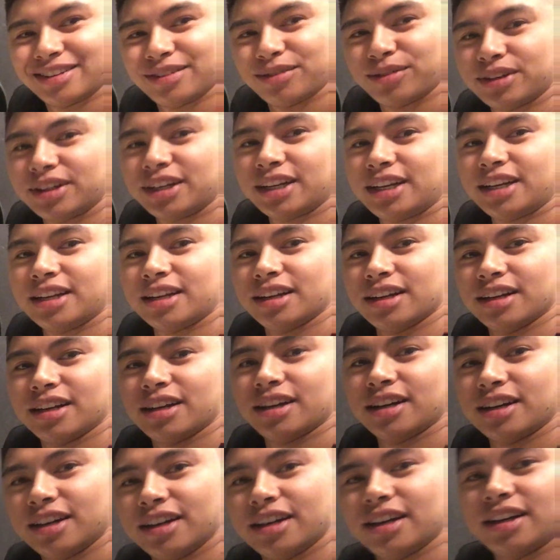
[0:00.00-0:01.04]
what did
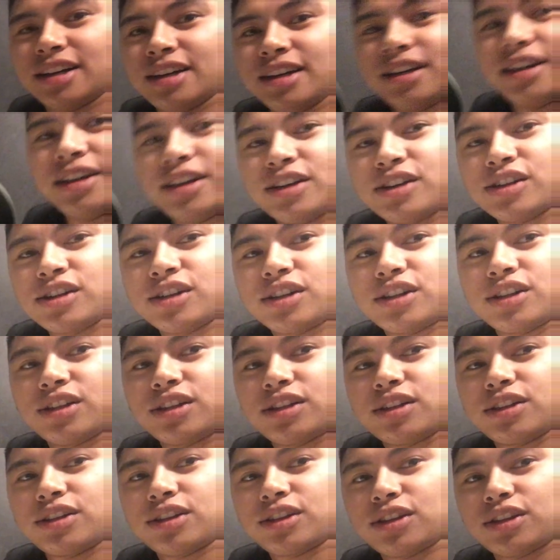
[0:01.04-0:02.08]
the
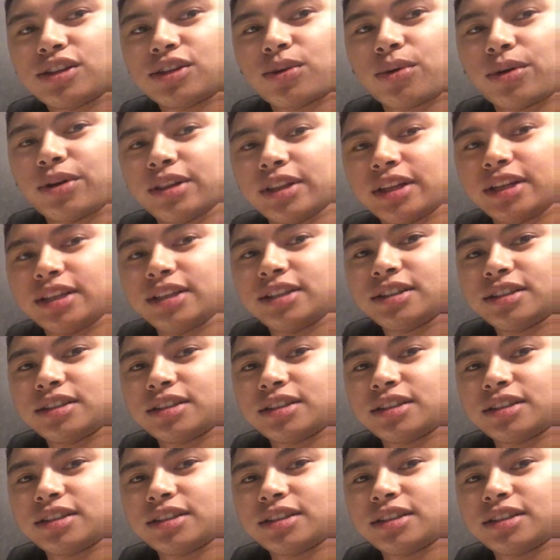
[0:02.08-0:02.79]
toilet